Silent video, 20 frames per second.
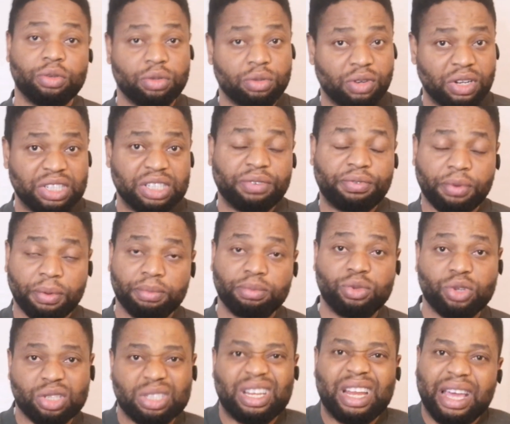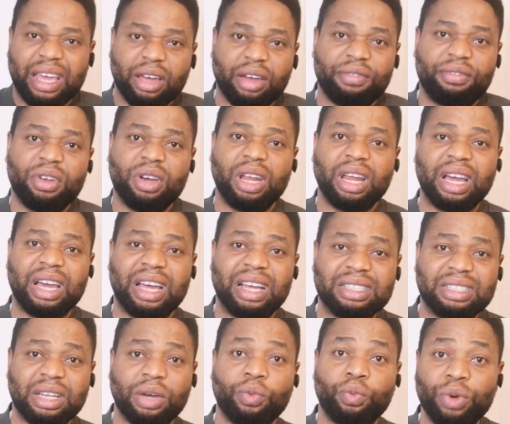ranging from just like every other
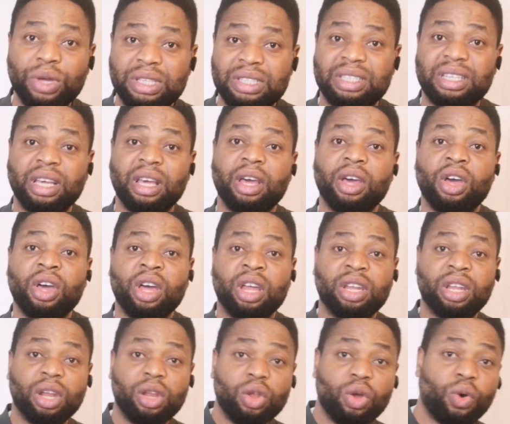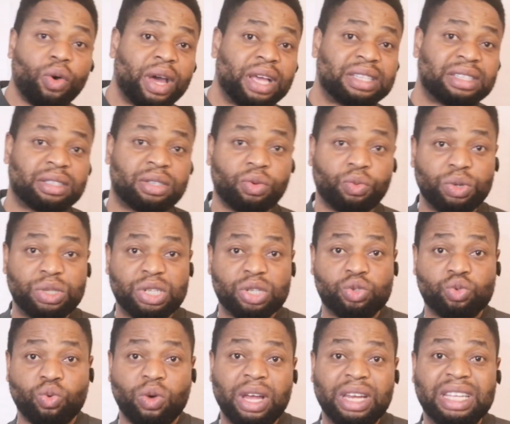cancer, with the lowest, which
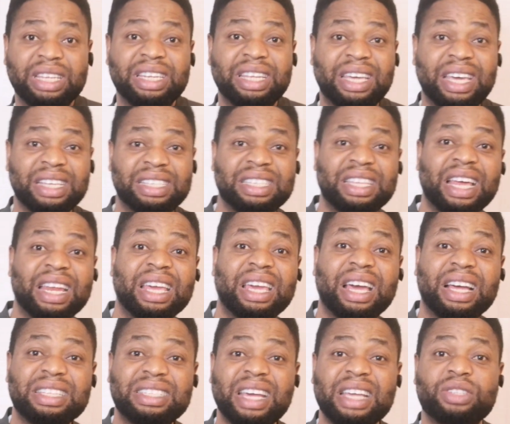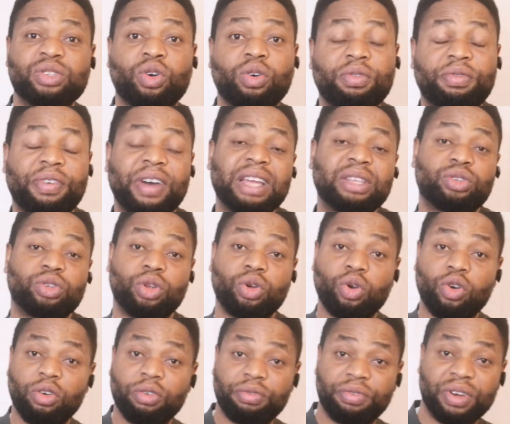is 1, indicating that the cancer is confined to
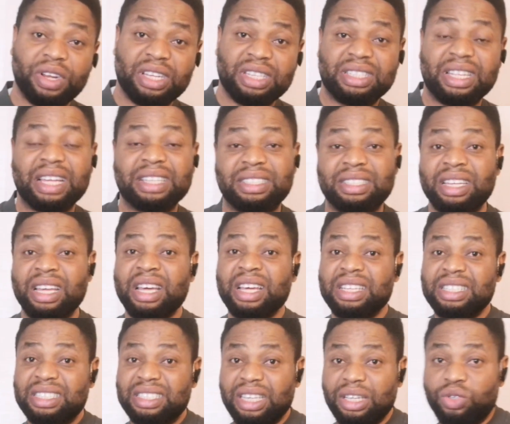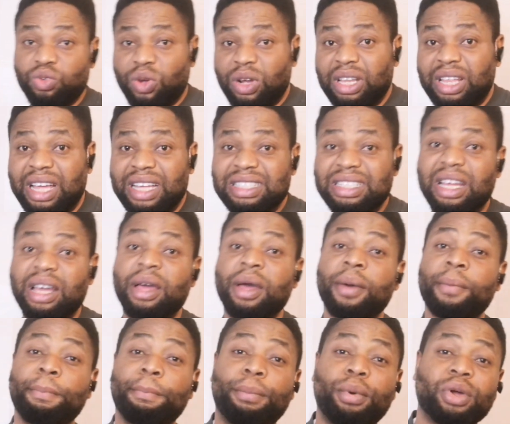the ovaries. That's stage 1 cancer.
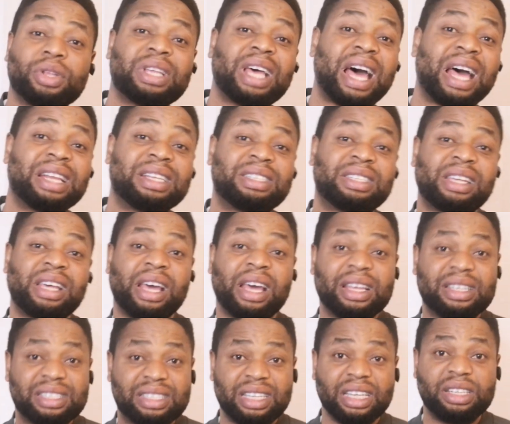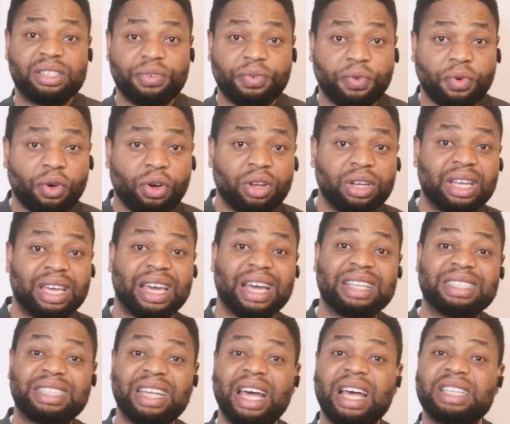But at stage 4, the
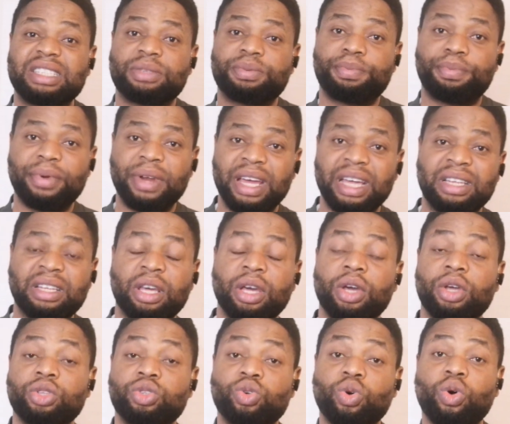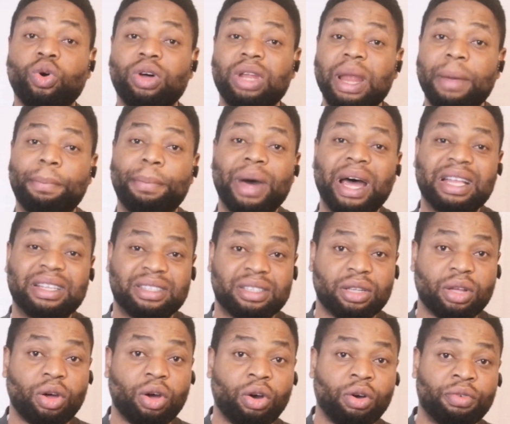cancer has spread to other
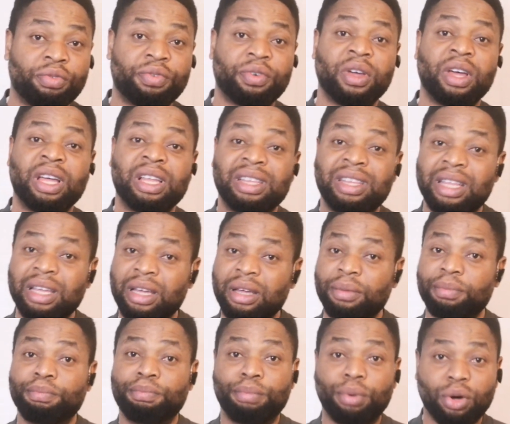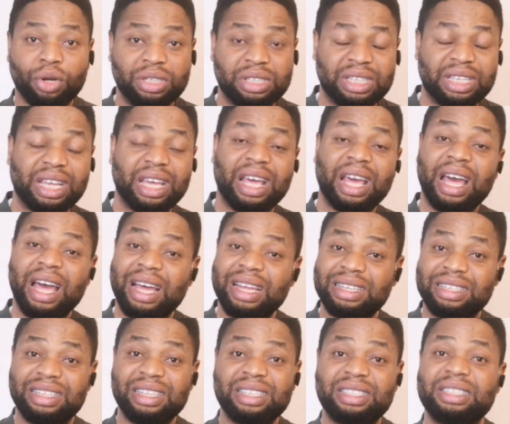parts of the body,
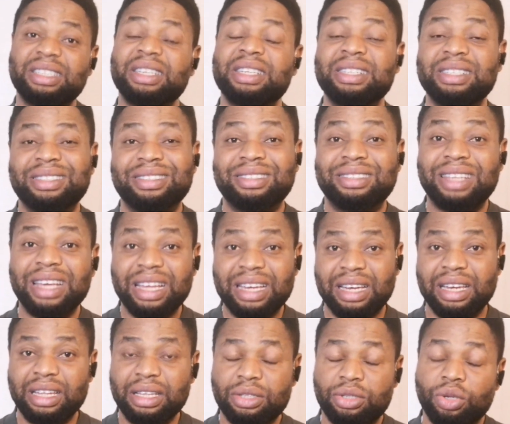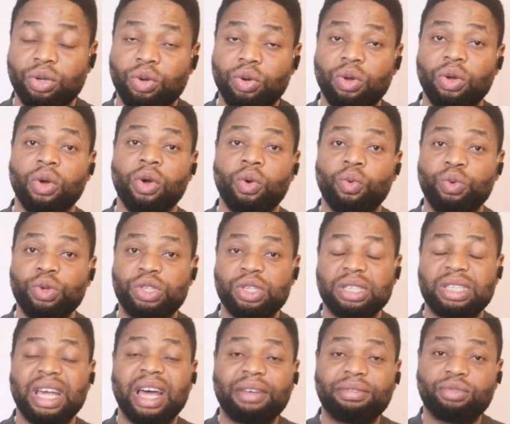and this is deadly. So we
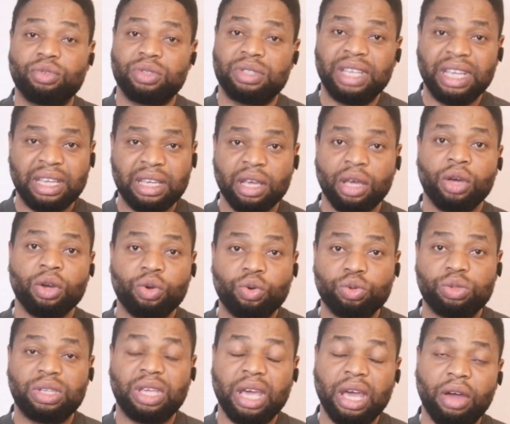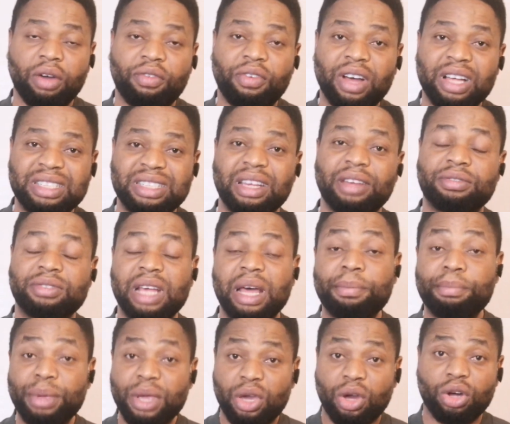just have to take good care of ourselves
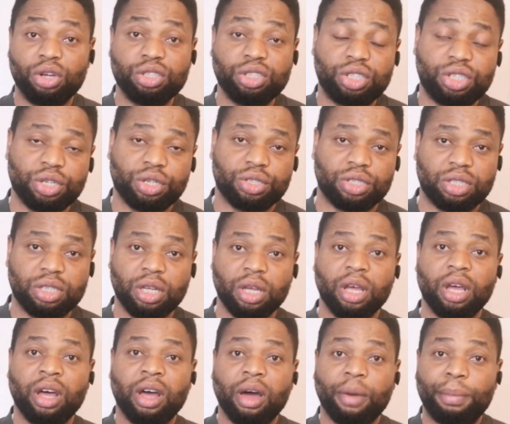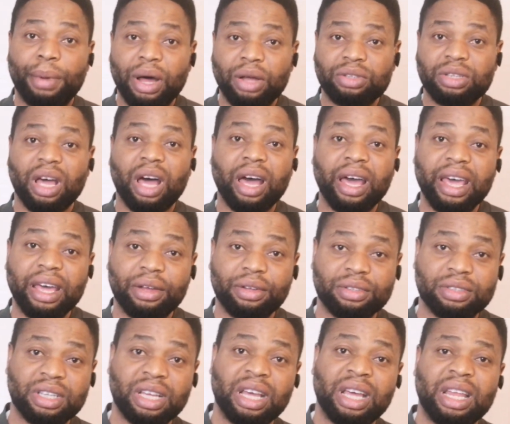and be conscious about our
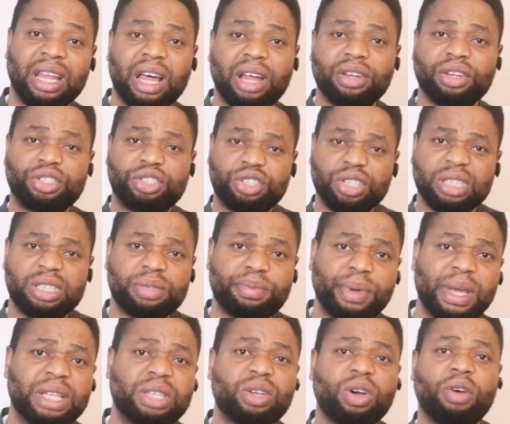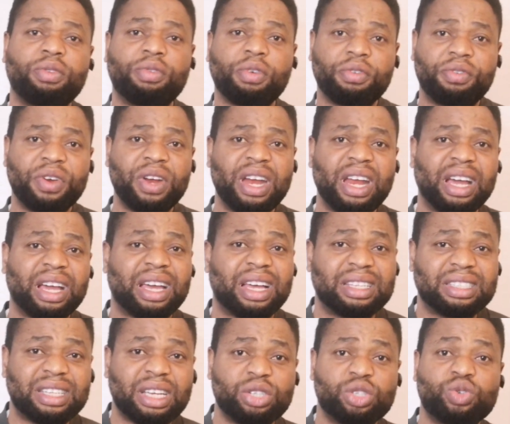health. Now, the treatment of ovarian
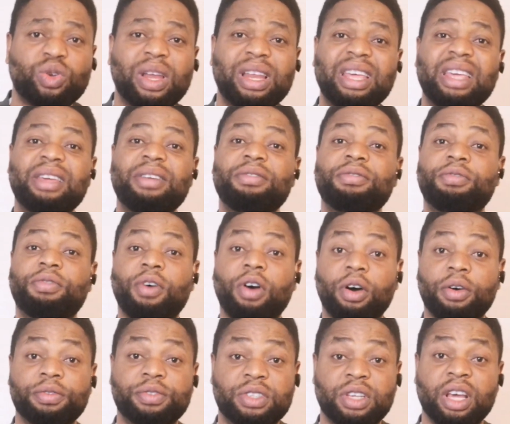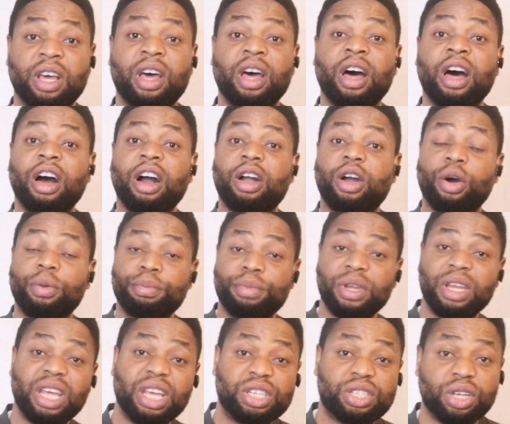cancer usually involves a
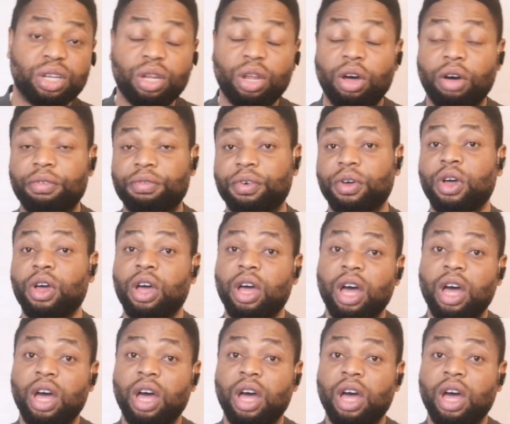combination of